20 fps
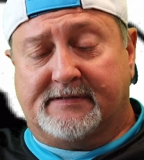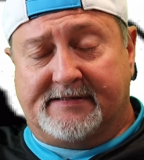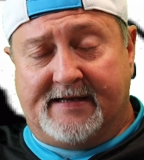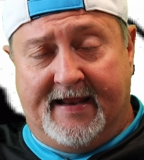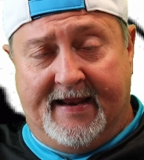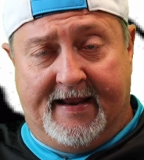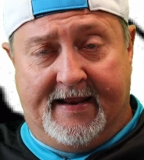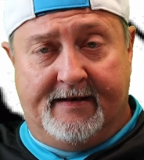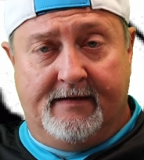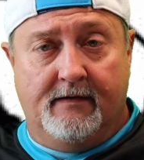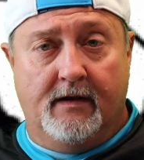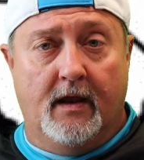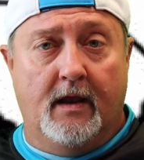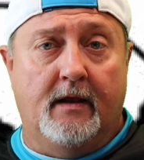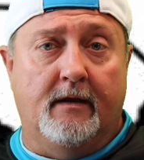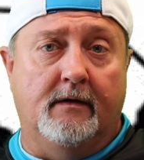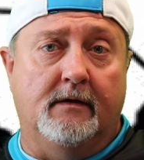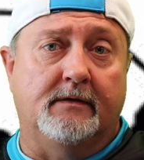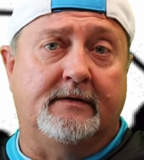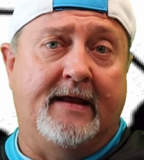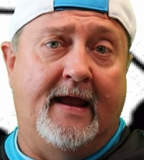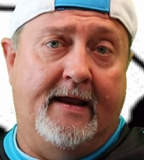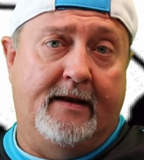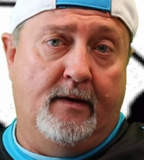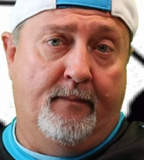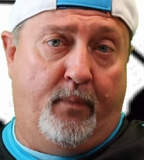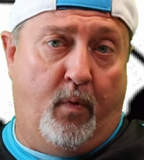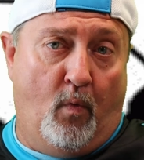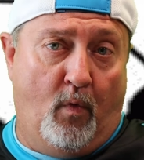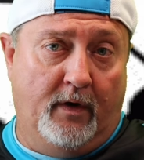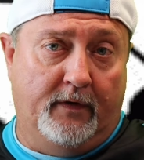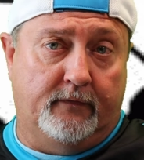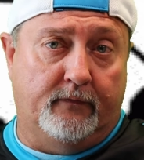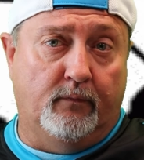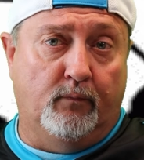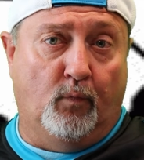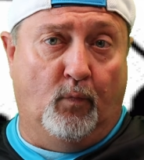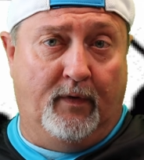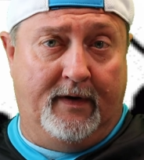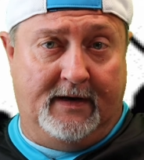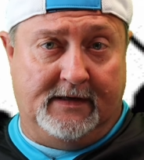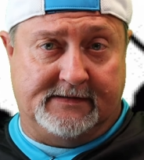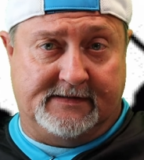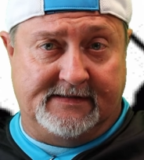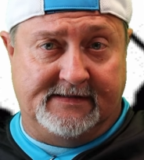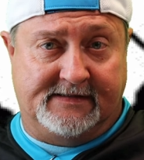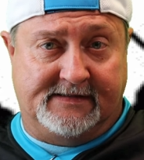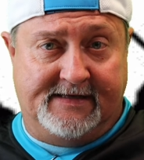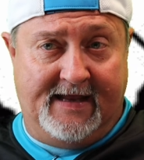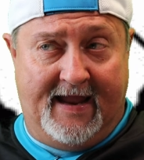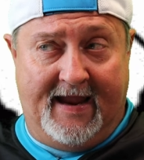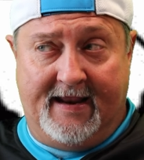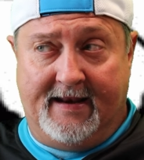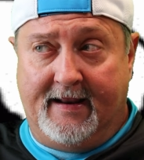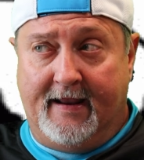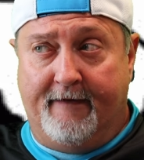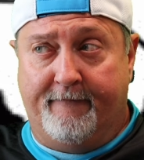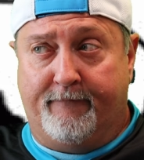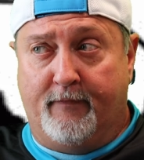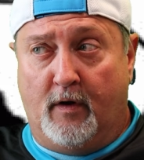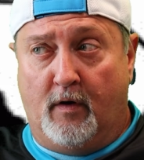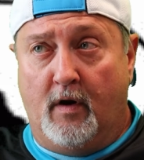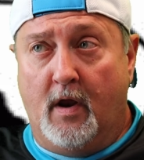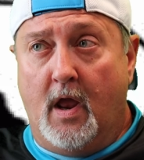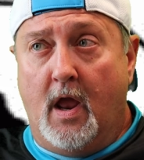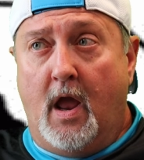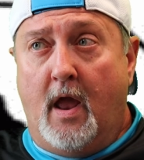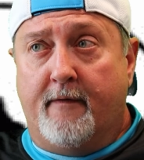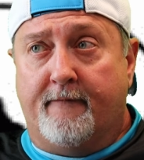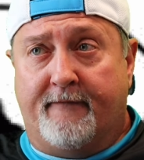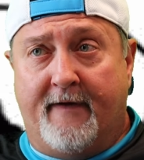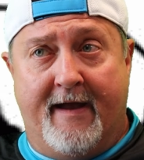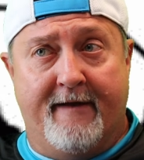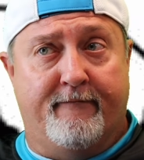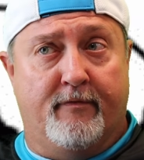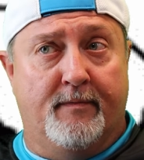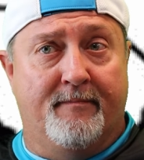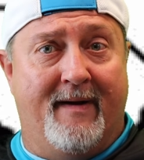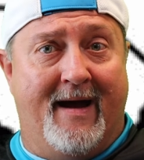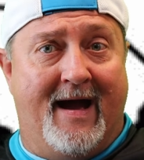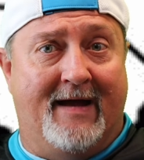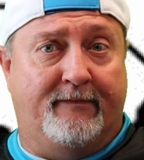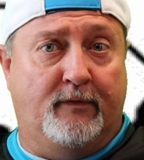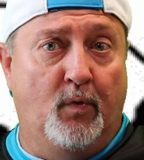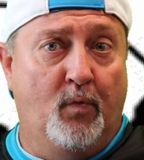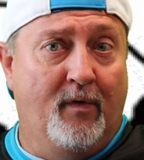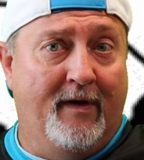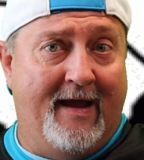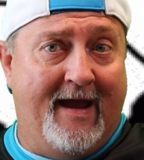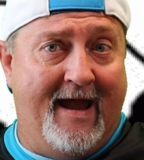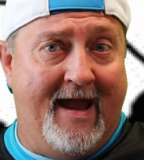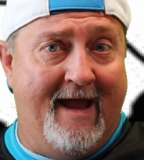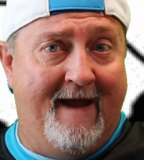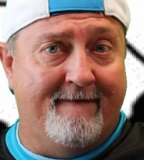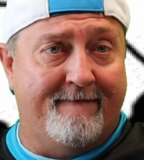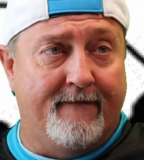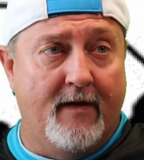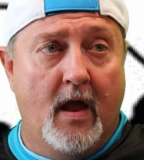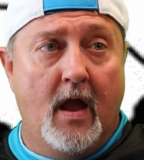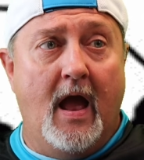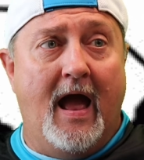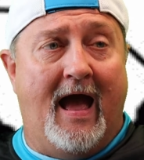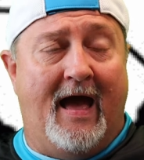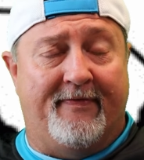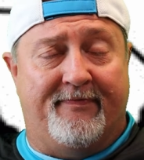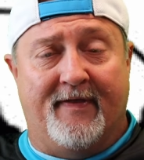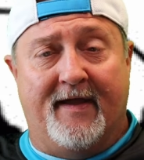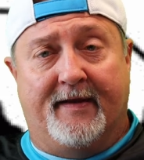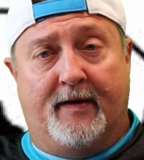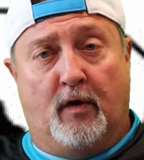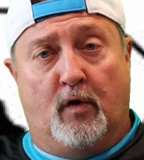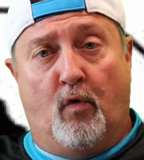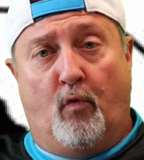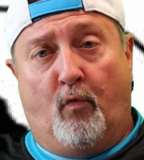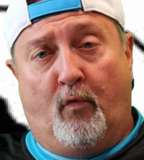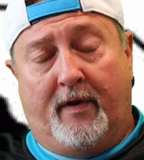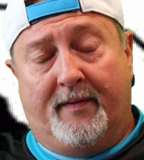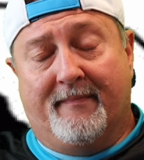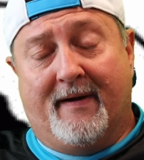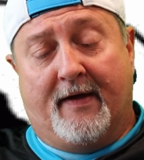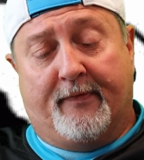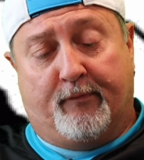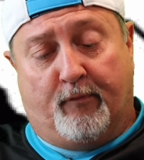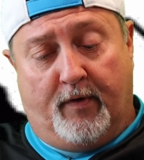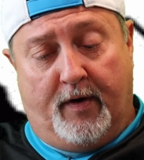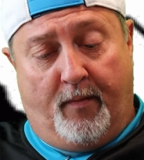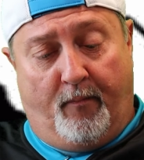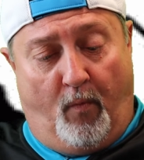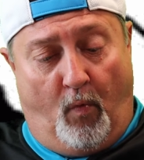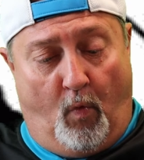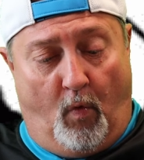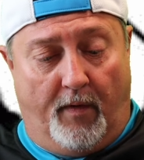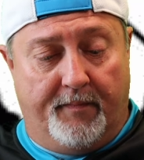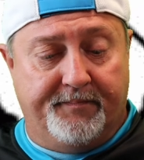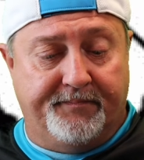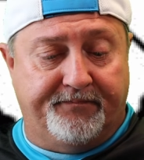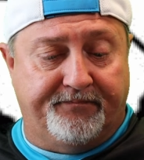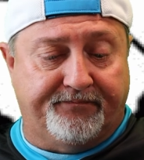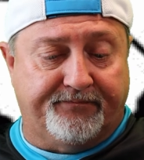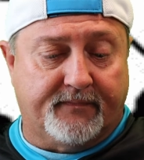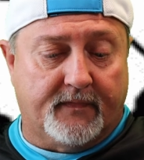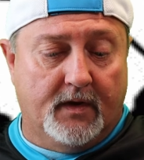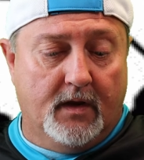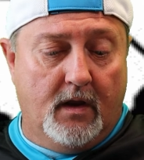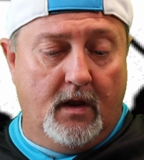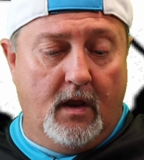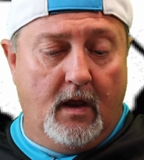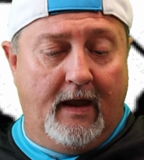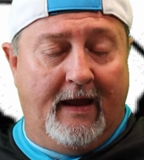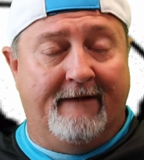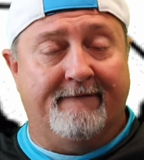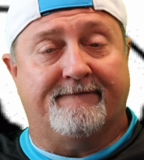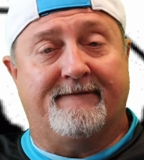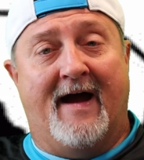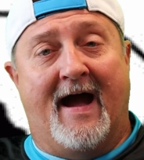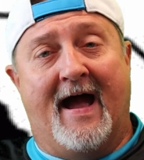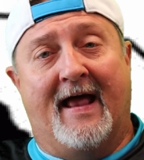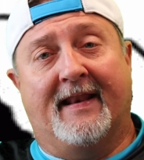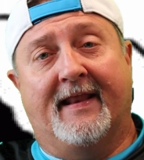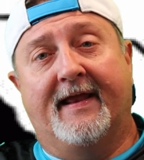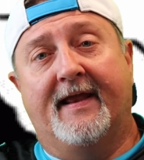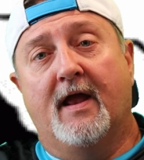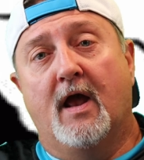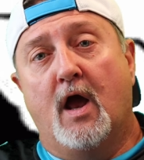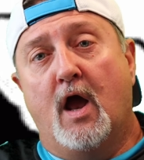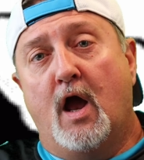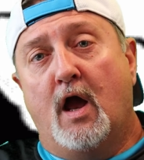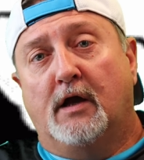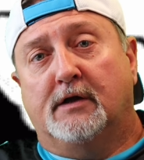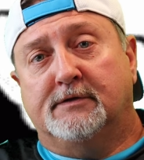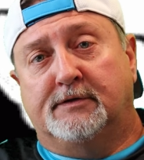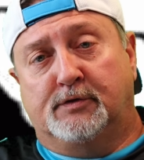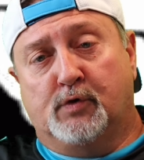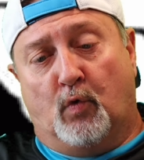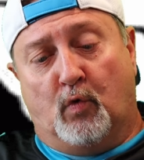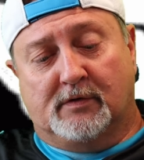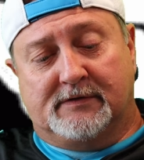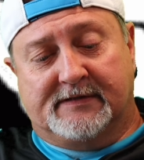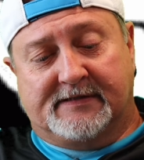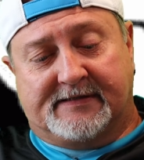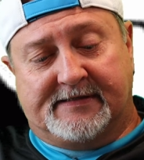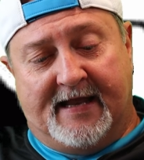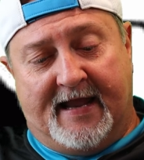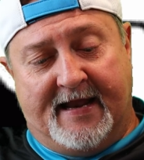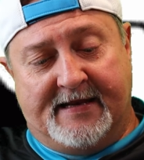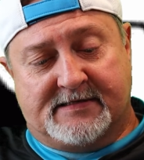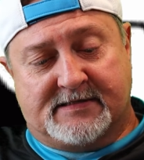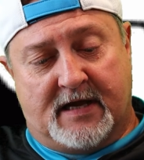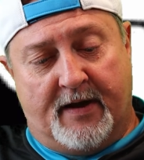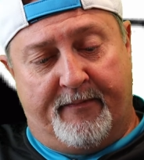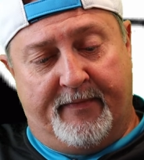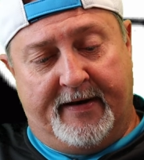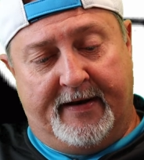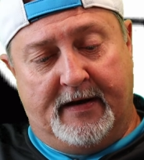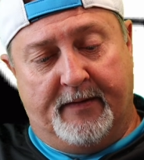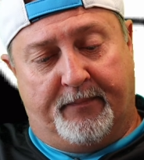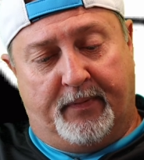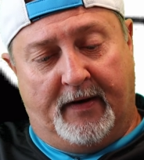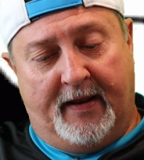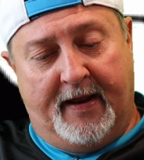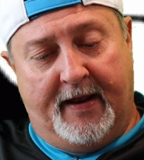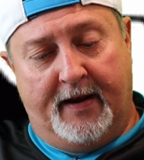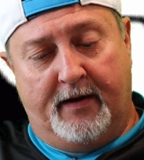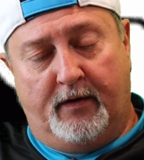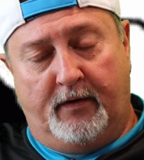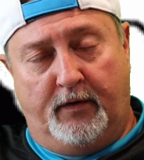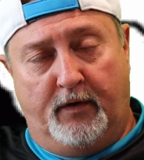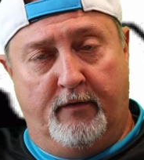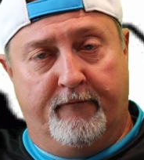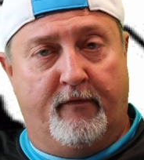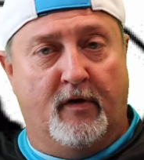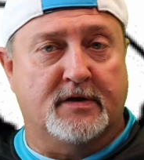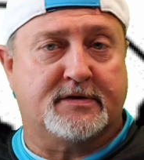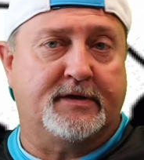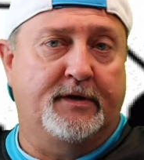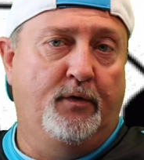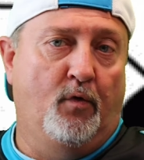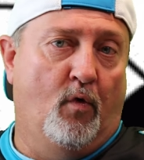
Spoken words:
saying take the points with NC State. If they're favored by 2.5, I think they're going to win by 3 or more. And finally, Georgia State's coming into play University of